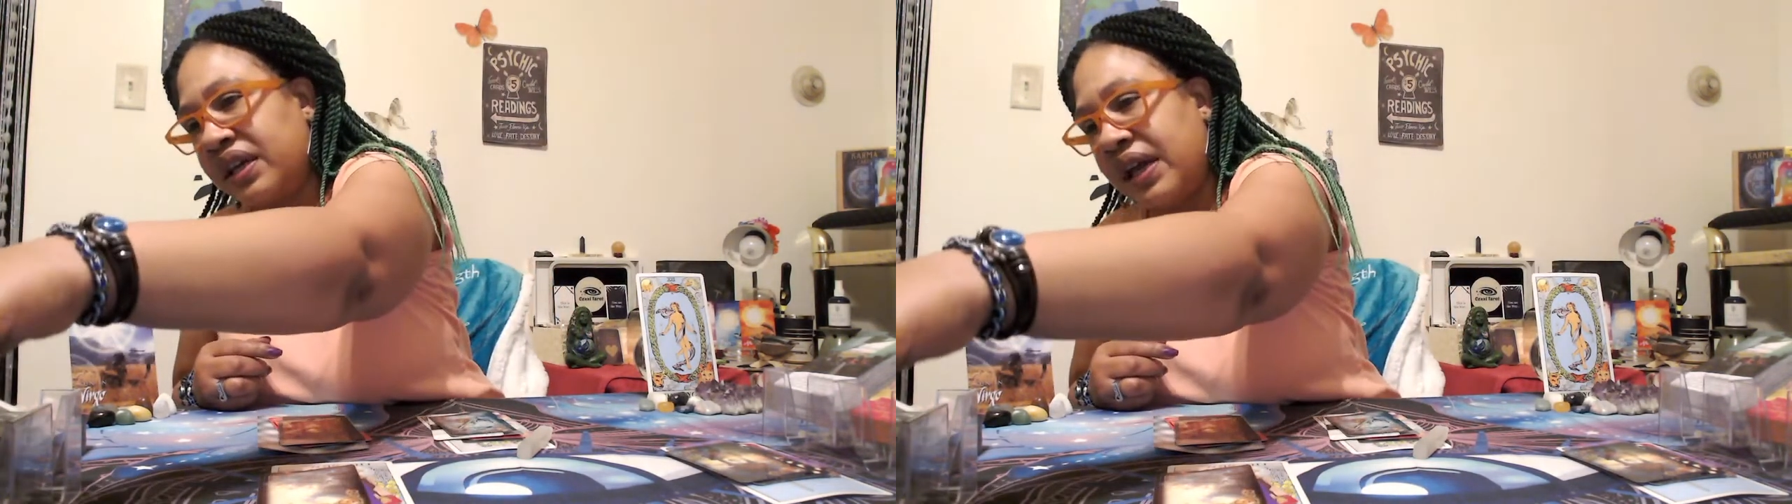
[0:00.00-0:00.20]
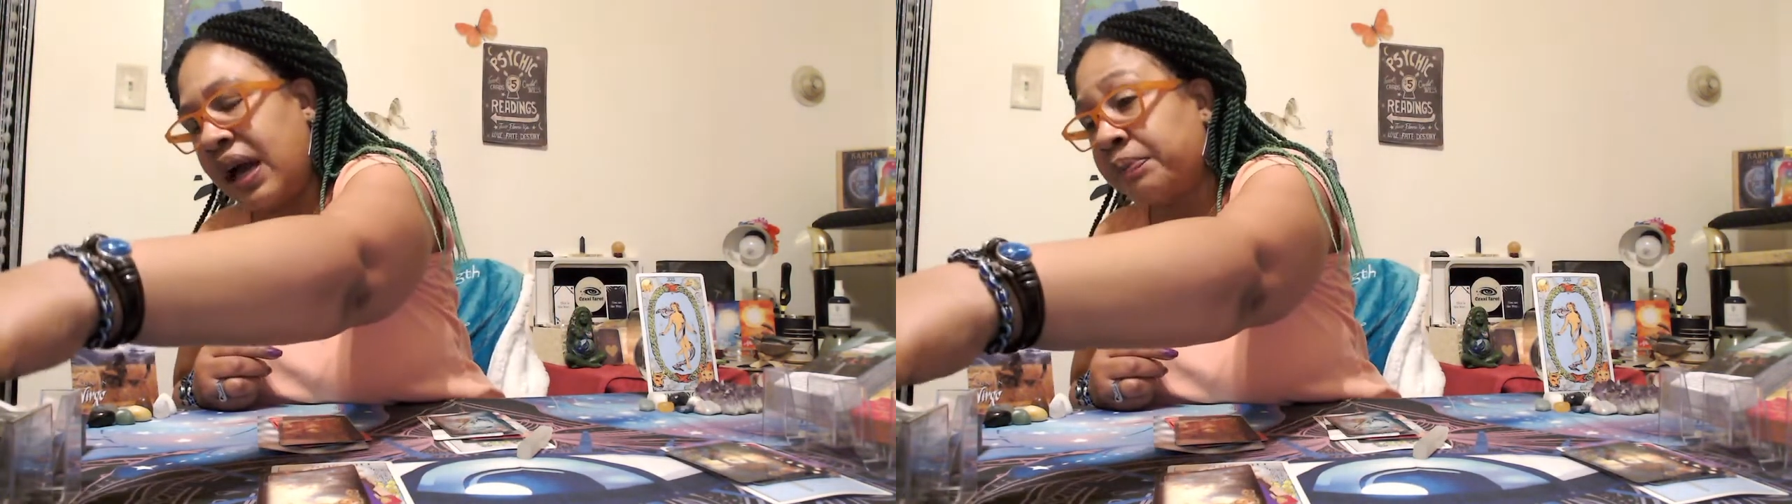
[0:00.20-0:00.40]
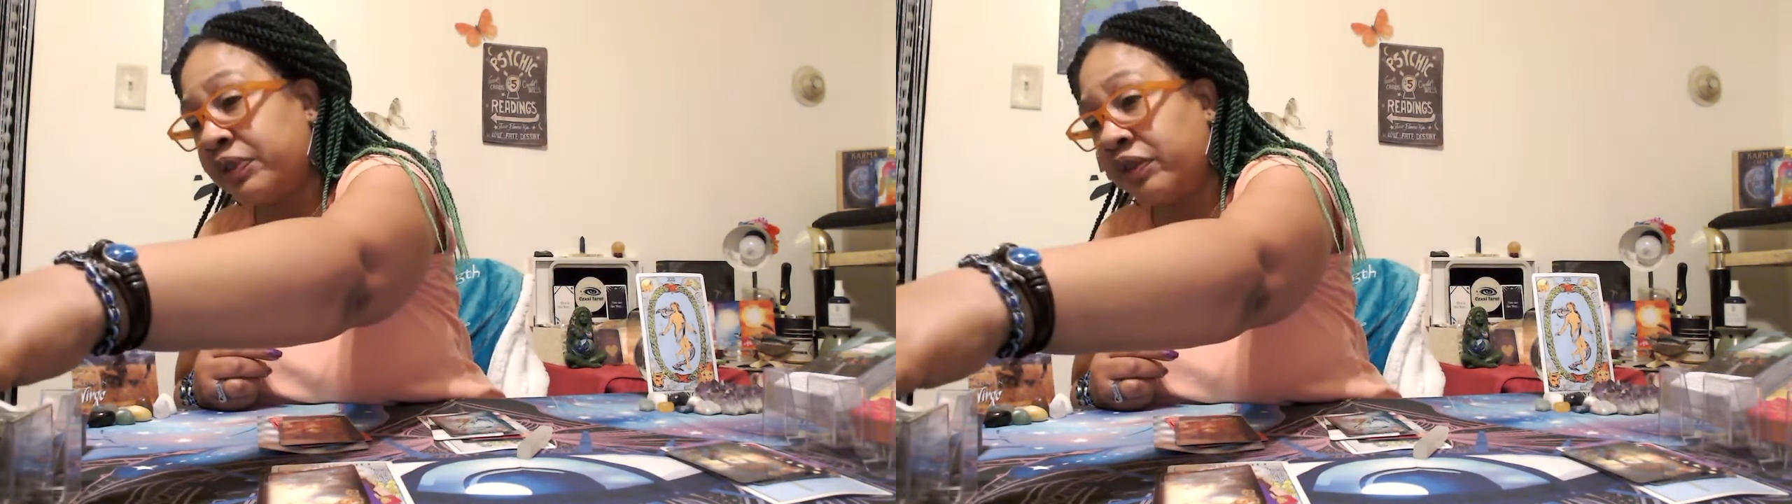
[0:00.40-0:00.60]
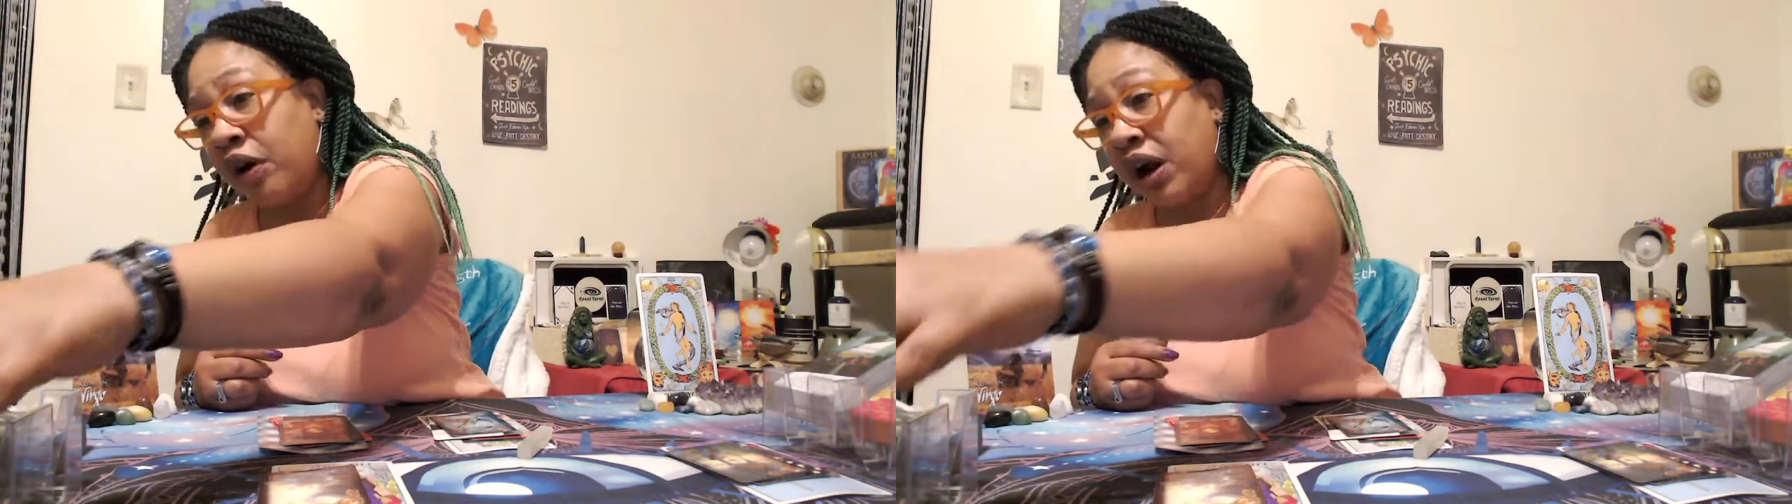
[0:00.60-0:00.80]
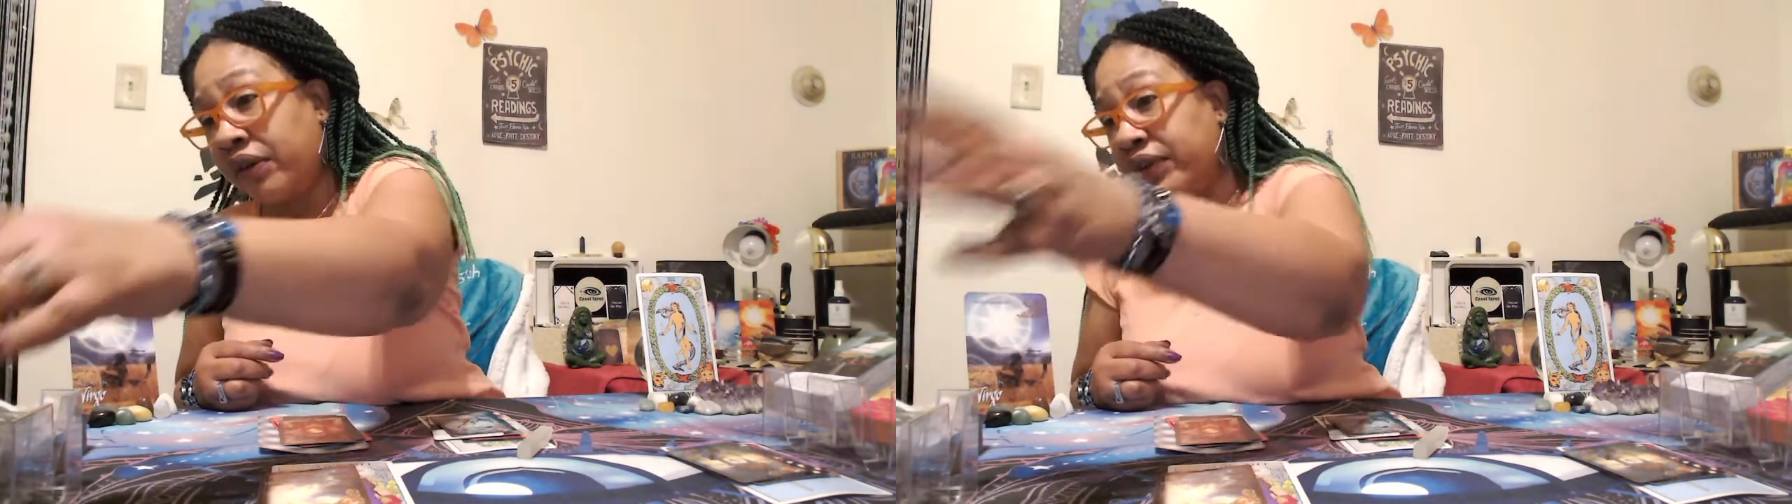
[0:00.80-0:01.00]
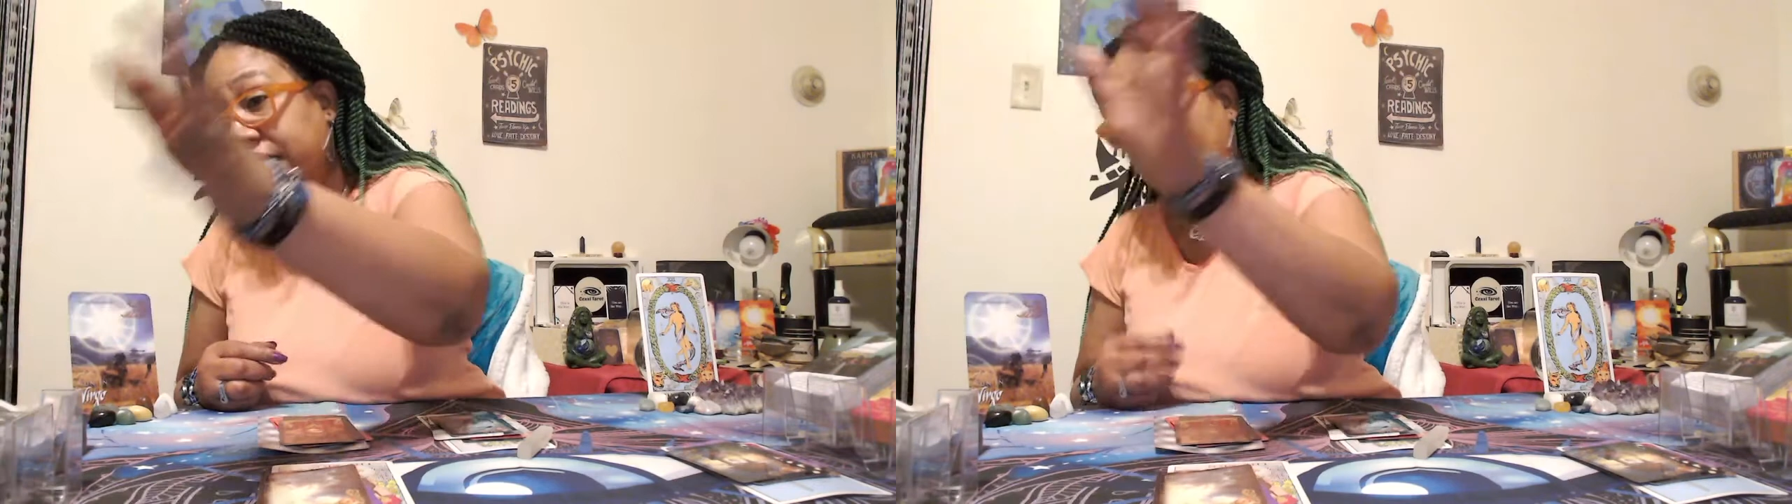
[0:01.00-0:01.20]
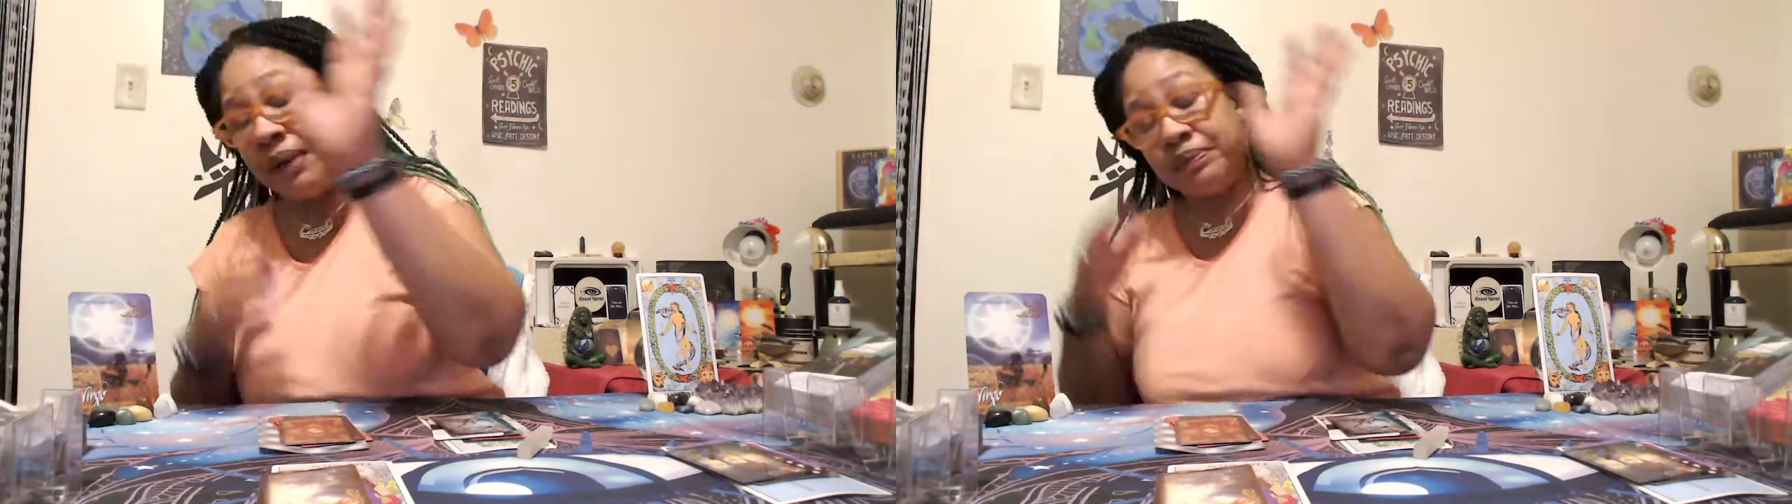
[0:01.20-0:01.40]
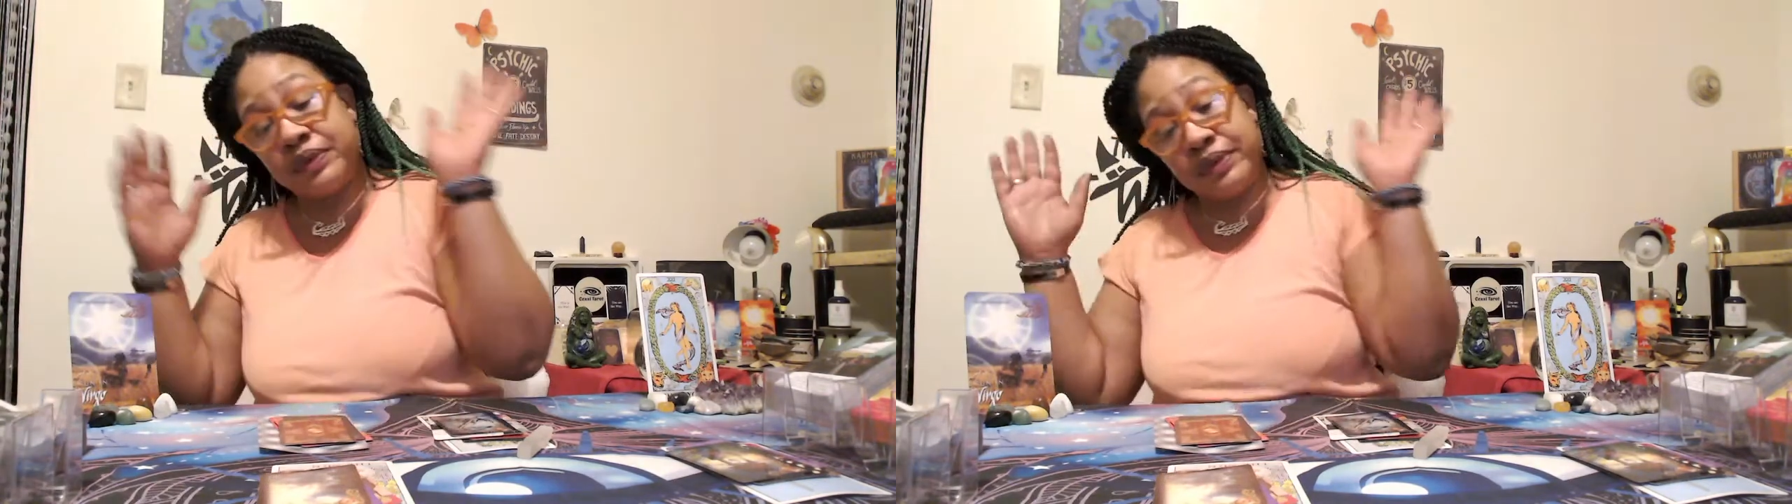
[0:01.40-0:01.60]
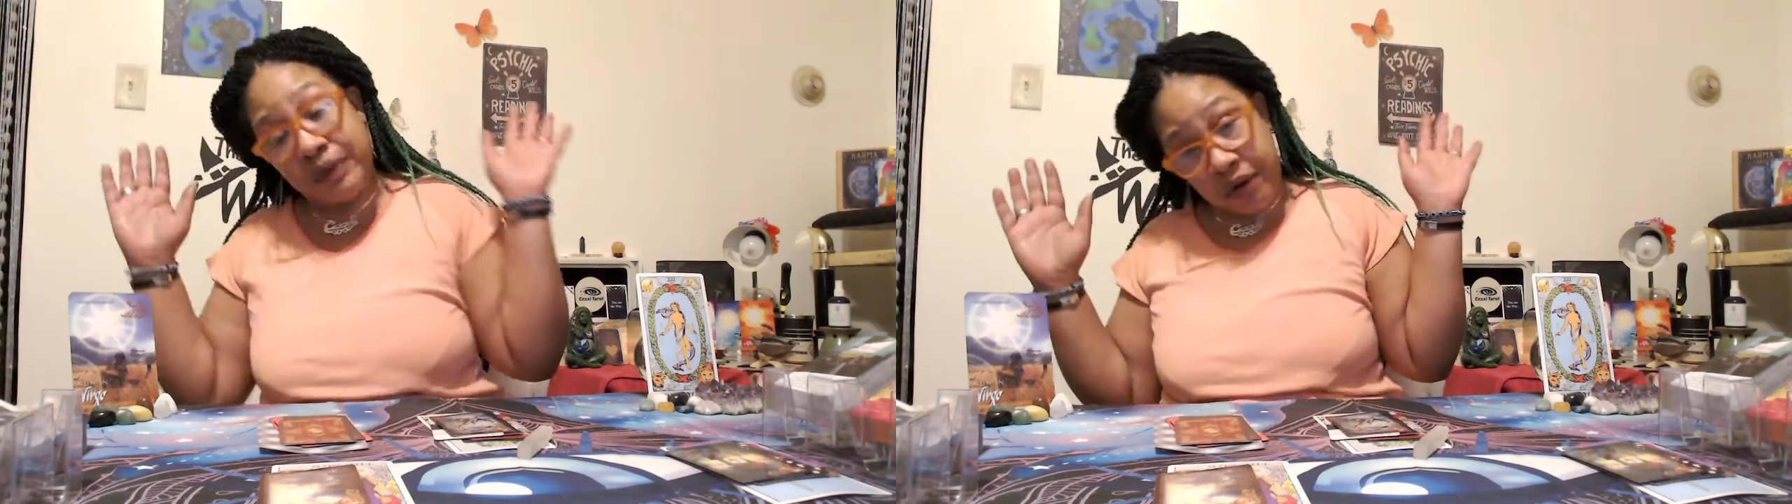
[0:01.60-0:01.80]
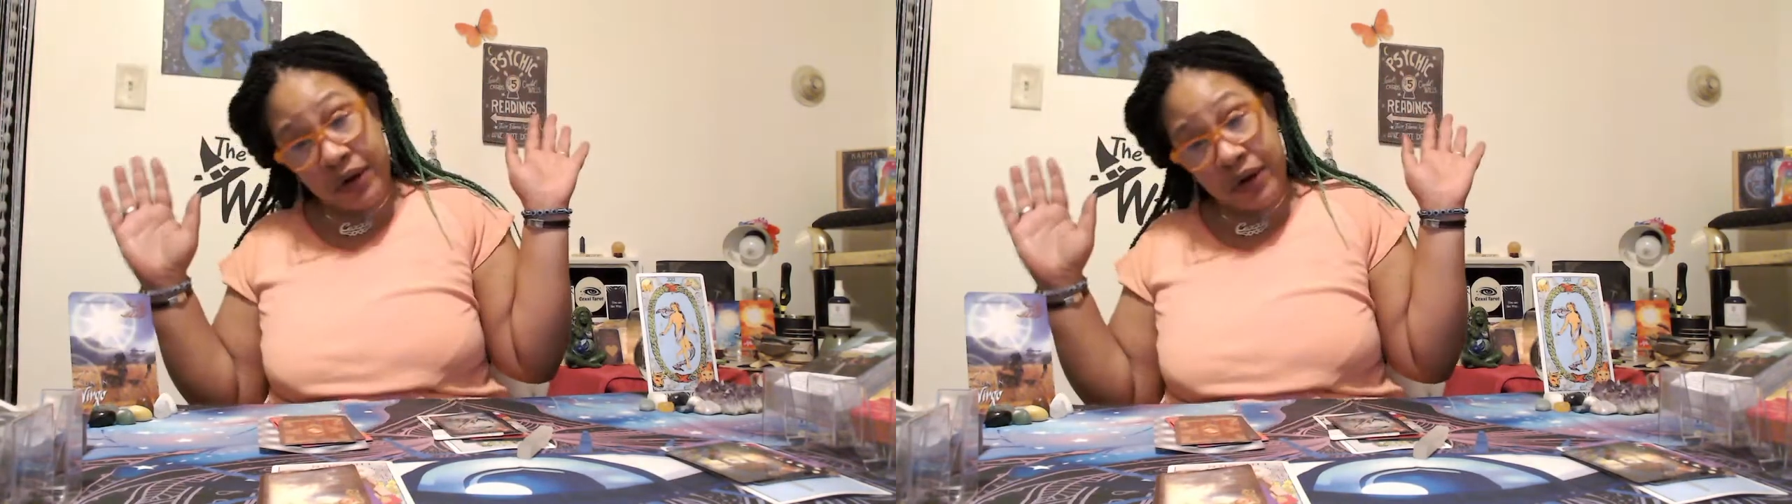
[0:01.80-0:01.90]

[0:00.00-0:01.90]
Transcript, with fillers: I'm sorry. I'm sorry.